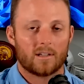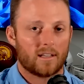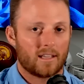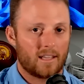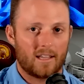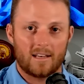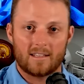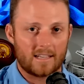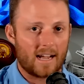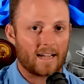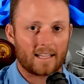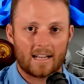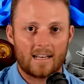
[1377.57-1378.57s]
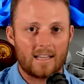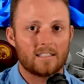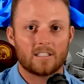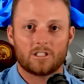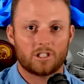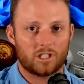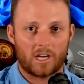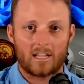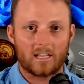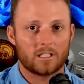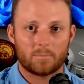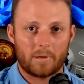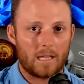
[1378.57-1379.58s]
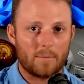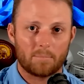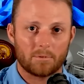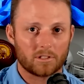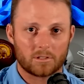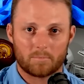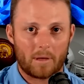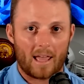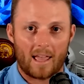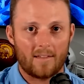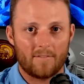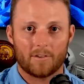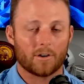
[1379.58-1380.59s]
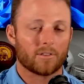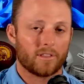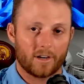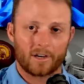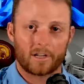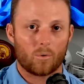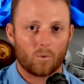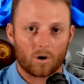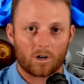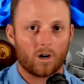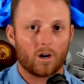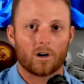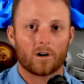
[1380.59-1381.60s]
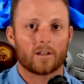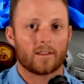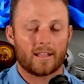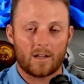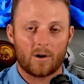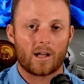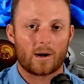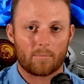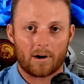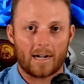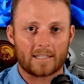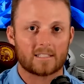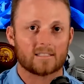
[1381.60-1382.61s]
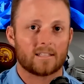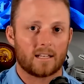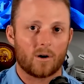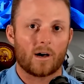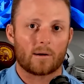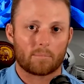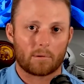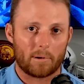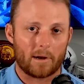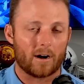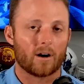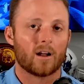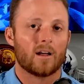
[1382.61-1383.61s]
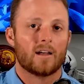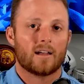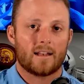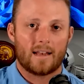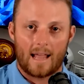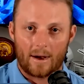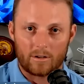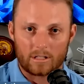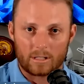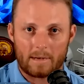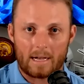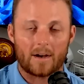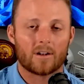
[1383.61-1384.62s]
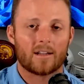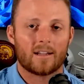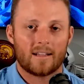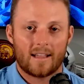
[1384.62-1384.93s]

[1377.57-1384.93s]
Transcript: He's not going to need to change people's behavior. They're going to work hard. They know how to practice. They know how to prepare. Now it's about